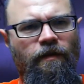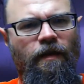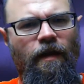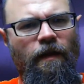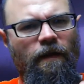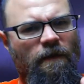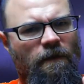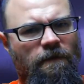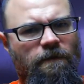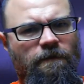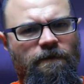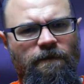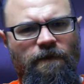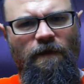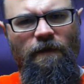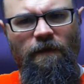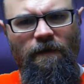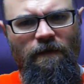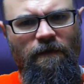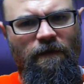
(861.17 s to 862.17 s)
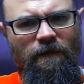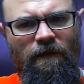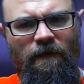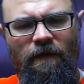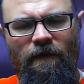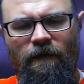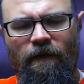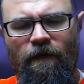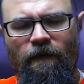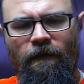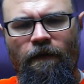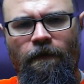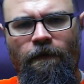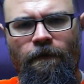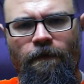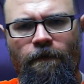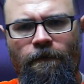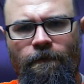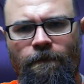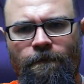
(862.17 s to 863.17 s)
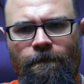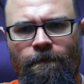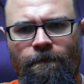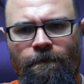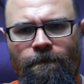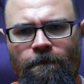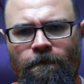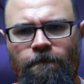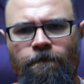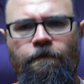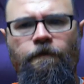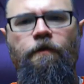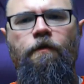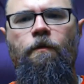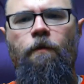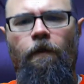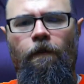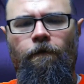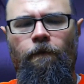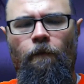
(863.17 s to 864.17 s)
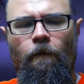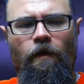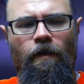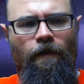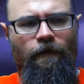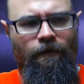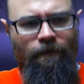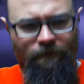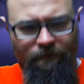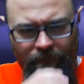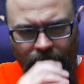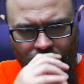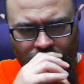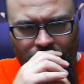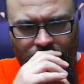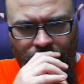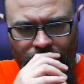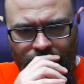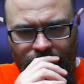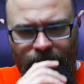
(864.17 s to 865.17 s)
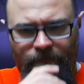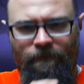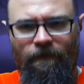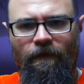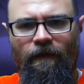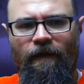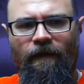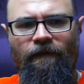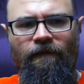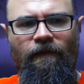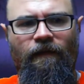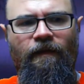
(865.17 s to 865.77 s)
get your first view of one, it's